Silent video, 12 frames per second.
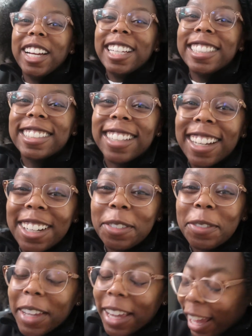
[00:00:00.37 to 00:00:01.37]
what is
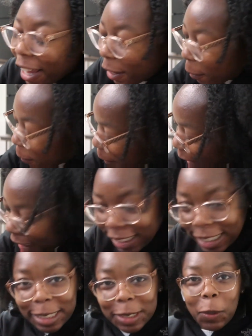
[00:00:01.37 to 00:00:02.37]
up, K P
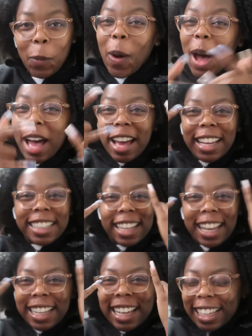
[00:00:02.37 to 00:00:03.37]
Squad? Gang,
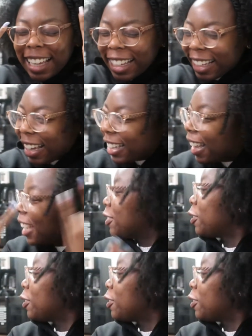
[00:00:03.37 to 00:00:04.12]
gang, gang, gang, gang.